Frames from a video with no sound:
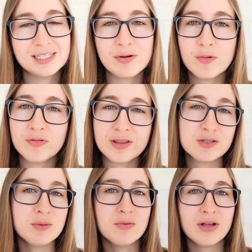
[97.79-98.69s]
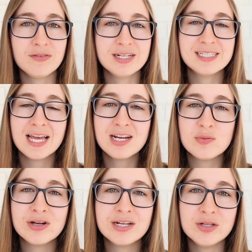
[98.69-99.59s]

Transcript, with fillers: so hopefully this will be relevant to anyone